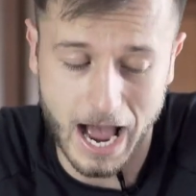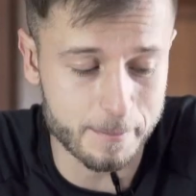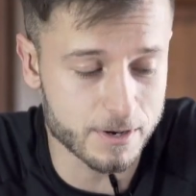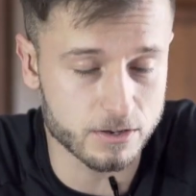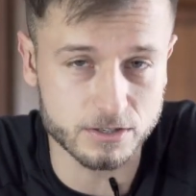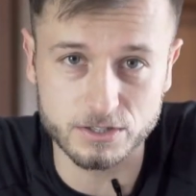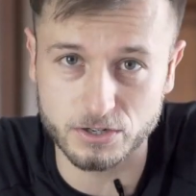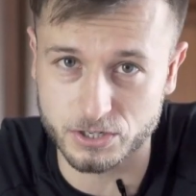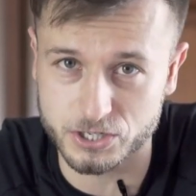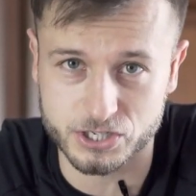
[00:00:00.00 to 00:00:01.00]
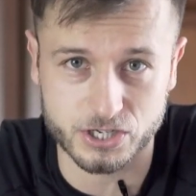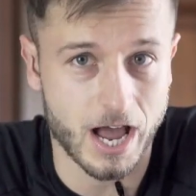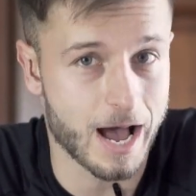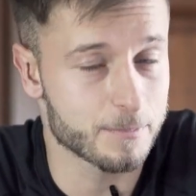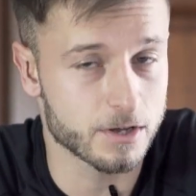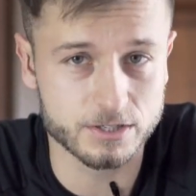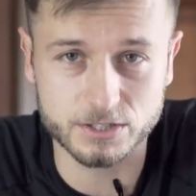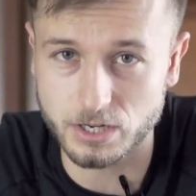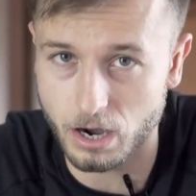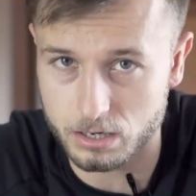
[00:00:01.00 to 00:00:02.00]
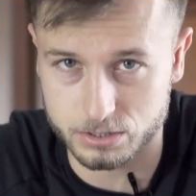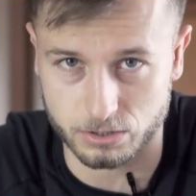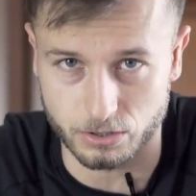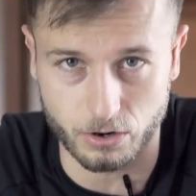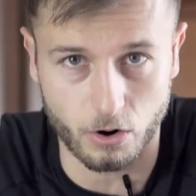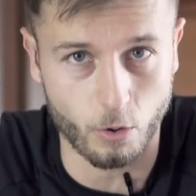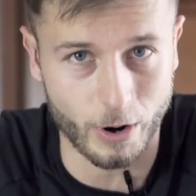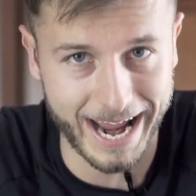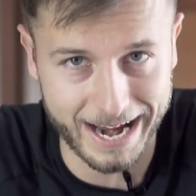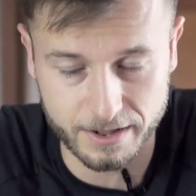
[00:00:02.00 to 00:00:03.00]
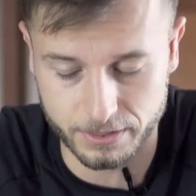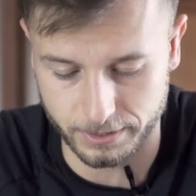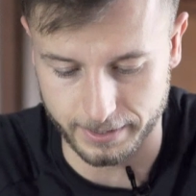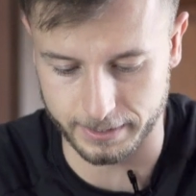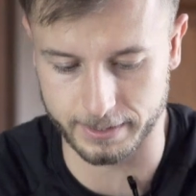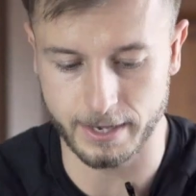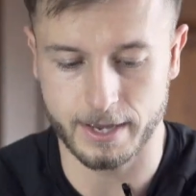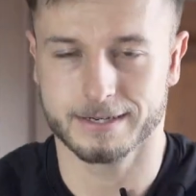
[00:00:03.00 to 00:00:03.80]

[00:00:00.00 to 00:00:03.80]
I'm not a nurse, I'm not a doctor or anything.